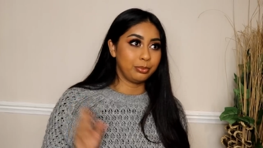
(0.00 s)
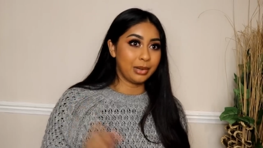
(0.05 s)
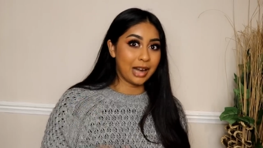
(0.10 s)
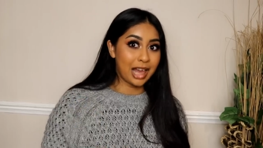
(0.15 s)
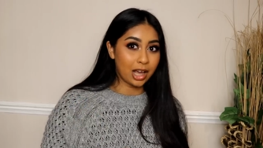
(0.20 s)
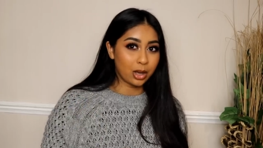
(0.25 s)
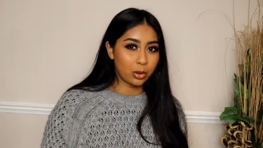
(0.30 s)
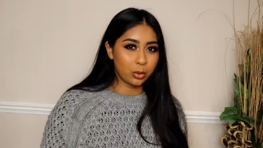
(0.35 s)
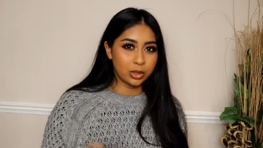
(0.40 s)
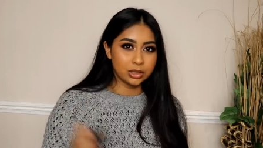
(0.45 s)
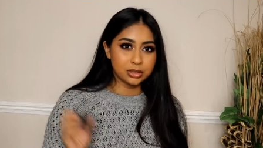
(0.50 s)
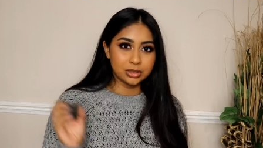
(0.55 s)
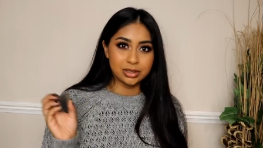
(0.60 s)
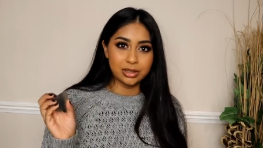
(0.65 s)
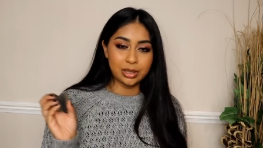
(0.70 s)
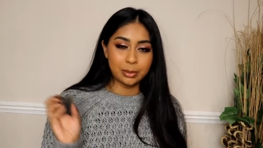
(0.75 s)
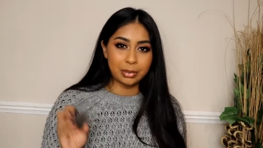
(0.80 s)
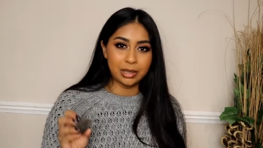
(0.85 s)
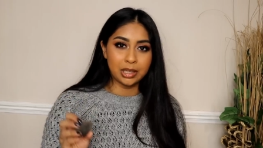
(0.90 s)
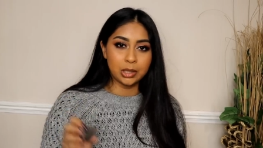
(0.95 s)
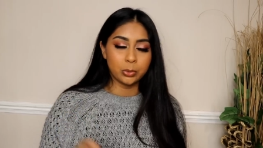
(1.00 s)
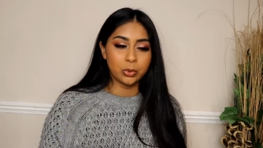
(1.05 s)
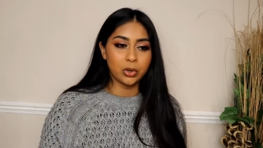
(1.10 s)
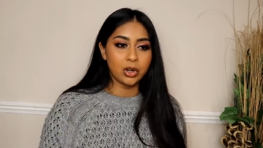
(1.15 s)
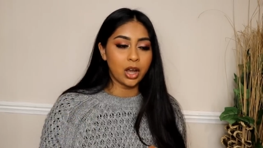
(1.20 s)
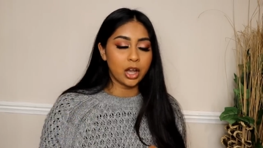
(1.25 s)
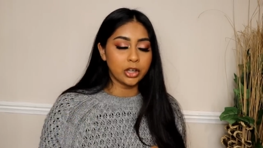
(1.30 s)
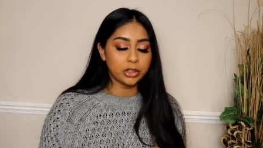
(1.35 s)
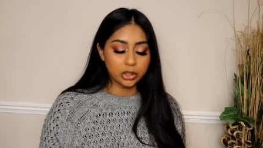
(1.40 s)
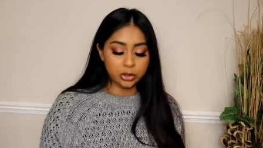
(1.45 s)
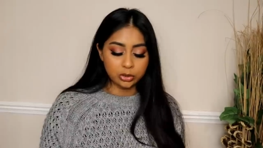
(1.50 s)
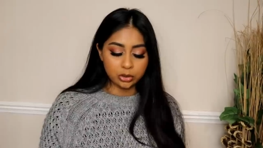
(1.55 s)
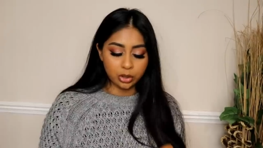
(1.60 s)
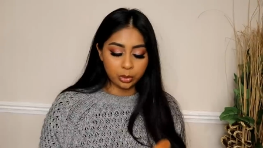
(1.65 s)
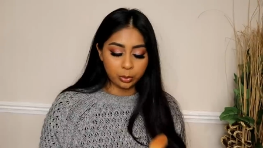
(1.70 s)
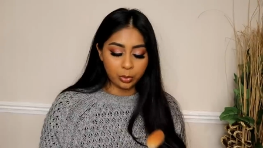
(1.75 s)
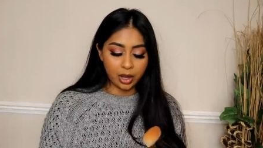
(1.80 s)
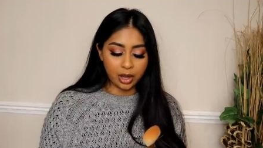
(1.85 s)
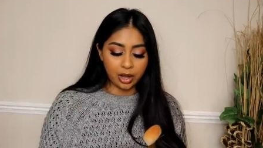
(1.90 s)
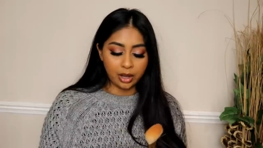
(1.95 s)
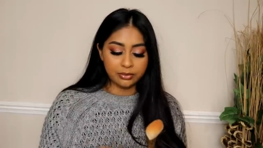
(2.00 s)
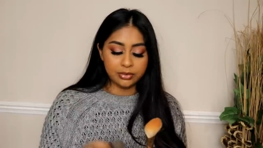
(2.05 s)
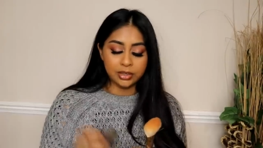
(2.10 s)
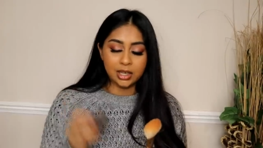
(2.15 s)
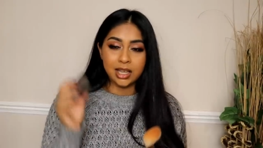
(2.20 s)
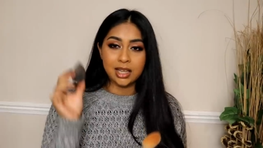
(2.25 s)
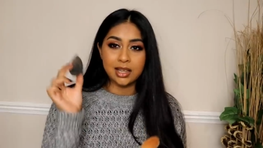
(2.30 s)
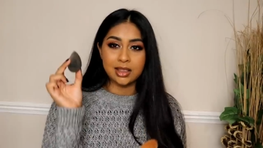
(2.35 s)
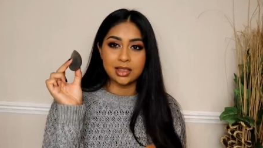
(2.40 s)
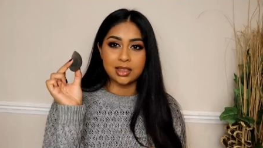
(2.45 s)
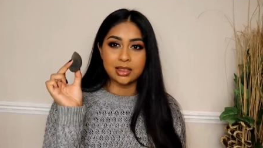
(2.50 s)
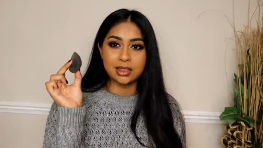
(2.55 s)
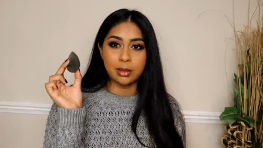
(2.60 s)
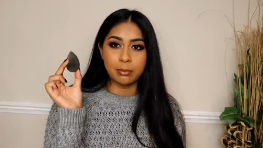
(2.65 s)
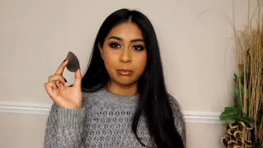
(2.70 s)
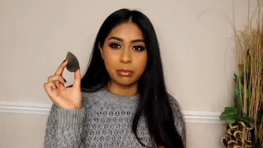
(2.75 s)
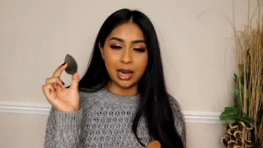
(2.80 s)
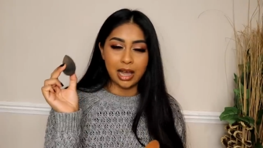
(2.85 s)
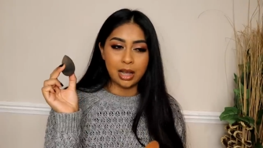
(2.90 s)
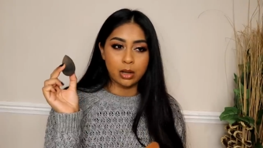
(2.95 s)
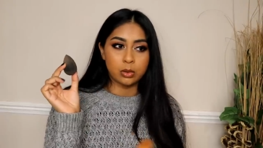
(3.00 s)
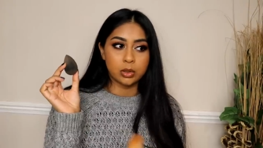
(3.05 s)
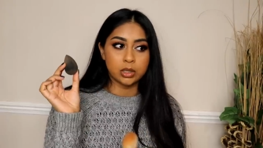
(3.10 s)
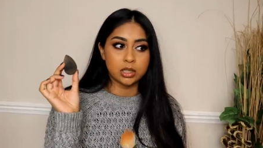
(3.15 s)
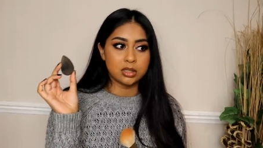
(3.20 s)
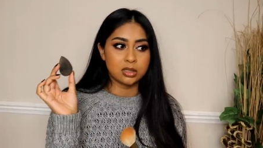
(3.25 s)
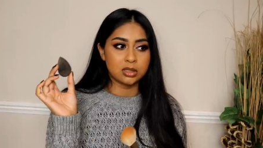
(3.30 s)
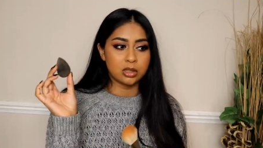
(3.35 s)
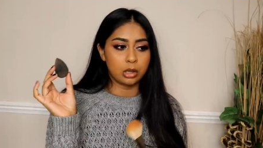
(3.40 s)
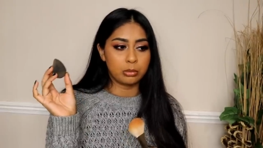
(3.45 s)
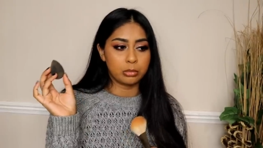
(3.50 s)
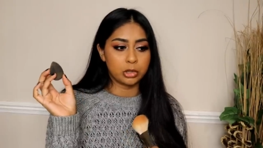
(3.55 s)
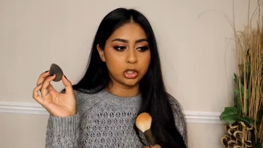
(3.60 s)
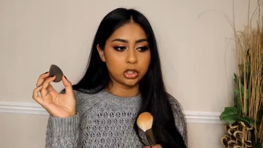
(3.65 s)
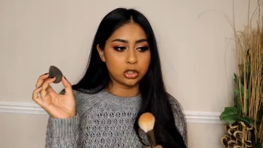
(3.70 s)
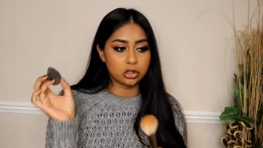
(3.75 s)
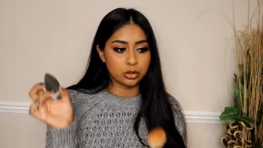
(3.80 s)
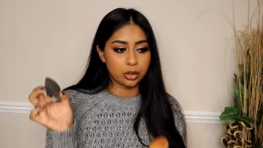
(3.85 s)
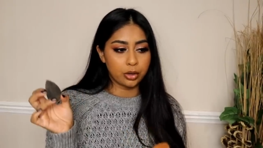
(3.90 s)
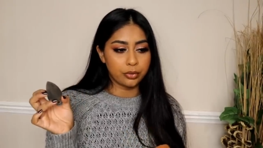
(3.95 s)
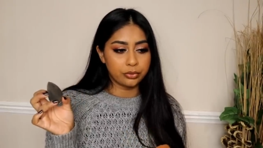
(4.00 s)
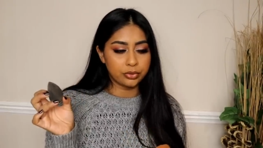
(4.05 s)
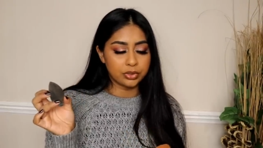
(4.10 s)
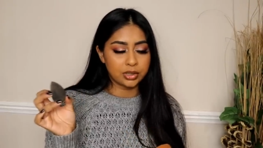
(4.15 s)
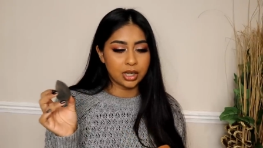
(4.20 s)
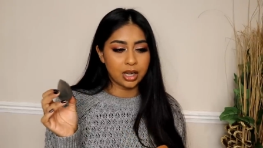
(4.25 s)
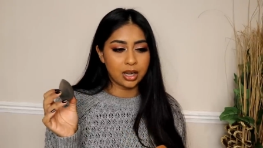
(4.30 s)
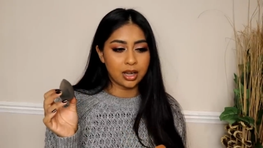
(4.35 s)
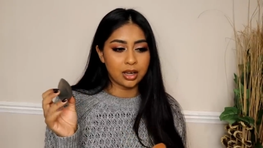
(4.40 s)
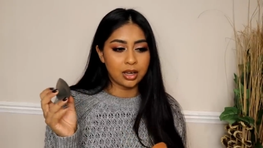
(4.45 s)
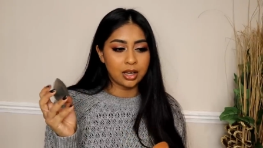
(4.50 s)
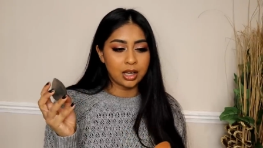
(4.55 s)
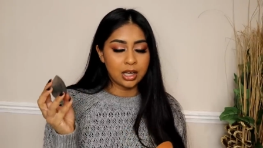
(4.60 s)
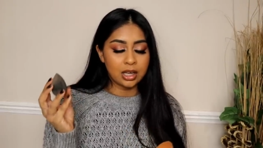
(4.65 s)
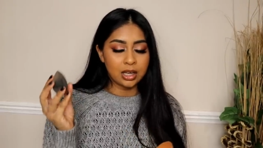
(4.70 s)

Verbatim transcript: black one to the pink one. I don't know why. I feel like the black one is so much softer,